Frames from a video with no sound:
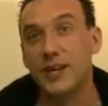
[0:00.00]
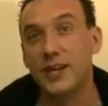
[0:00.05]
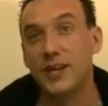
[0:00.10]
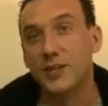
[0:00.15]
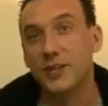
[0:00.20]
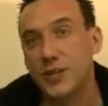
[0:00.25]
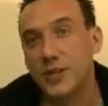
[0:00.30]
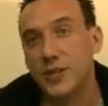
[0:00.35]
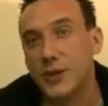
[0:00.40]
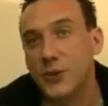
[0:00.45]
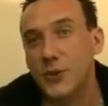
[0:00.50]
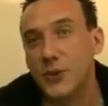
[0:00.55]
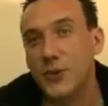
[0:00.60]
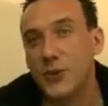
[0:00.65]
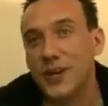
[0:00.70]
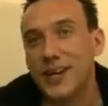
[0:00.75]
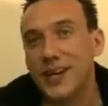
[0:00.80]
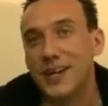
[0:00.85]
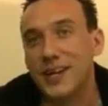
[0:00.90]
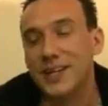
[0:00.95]
So
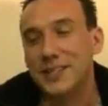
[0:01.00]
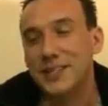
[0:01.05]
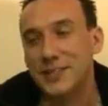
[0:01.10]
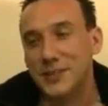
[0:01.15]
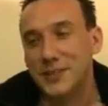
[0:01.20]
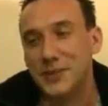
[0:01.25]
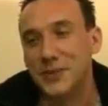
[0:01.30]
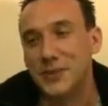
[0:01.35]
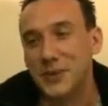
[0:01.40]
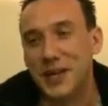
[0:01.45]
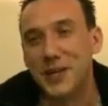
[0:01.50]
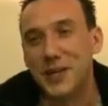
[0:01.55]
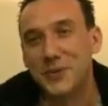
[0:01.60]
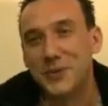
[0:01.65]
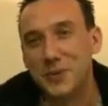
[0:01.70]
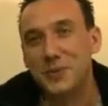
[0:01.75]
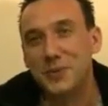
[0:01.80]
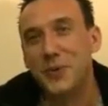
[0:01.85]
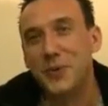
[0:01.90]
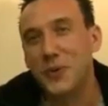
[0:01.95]
to get
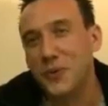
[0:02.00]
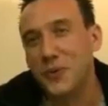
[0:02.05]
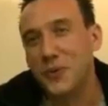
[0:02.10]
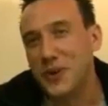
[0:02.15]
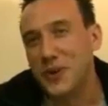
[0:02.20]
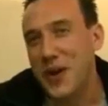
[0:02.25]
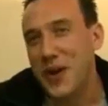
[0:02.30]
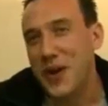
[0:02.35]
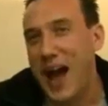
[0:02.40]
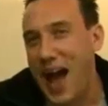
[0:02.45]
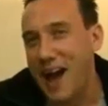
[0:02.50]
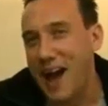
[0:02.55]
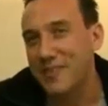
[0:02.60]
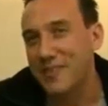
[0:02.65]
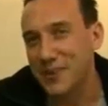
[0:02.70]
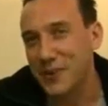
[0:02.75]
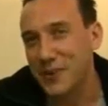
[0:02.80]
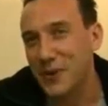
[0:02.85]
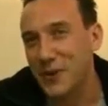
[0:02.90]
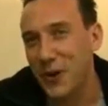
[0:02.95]
to a point where you
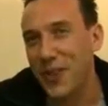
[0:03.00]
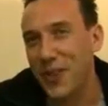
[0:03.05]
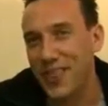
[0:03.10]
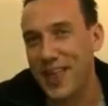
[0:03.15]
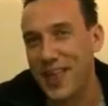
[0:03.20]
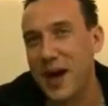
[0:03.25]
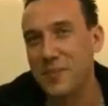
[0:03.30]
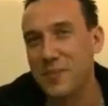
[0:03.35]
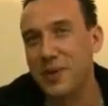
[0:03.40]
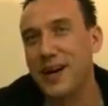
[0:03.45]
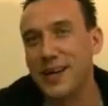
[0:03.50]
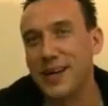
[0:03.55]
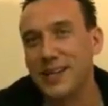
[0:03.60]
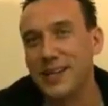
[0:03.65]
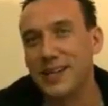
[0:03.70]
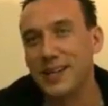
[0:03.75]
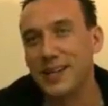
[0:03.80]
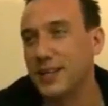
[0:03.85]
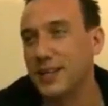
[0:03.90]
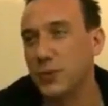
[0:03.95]
haven't got that
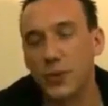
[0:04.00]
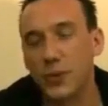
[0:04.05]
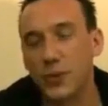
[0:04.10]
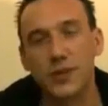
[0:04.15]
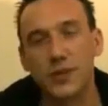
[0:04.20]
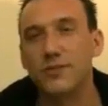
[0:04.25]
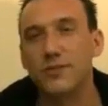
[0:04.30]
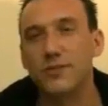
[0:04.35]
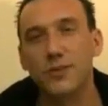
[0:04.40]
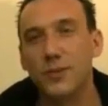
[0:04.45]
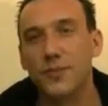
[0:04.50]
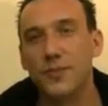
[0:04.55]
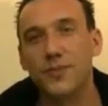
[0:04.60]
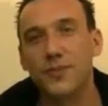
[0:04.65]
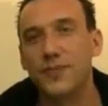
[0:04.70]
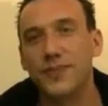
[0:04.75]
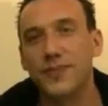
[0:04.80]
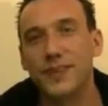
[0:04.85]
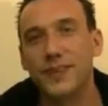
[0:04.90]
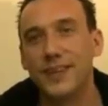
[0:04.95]
pain is wonderful.
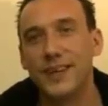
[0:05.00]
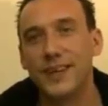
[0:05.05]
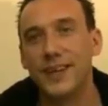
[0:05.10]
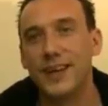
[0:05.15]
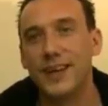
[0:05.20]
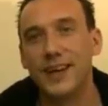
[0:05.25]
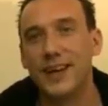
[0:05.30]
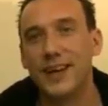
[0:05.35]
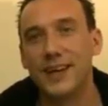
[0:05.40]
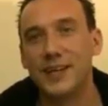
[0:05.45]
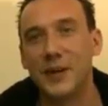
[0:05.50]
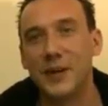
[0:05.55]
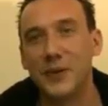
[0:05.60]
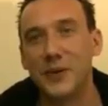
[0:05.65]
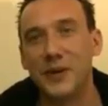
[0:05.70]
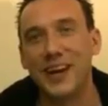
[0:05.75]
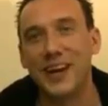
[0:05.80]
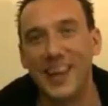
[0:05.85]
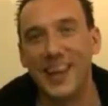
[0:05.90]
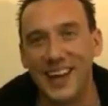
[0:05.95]
You know,
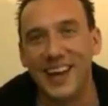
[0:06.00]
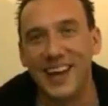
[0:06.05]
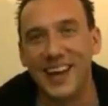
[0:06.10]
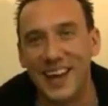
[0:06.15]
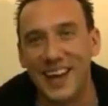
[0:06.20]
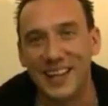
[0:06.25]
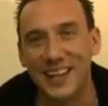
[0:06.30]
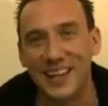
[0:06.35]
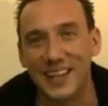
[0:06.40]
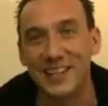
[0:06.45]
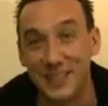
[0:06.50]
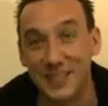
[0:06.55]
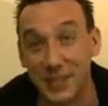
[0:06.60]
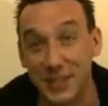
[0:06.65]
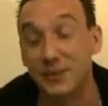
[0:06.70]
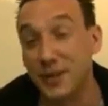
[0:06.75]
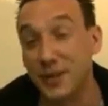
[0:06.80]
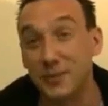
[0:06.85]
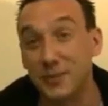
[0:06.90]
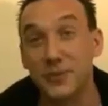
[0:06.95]
it is
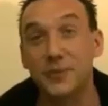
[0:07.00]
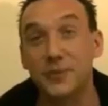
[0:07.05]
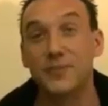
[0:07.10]
incredible.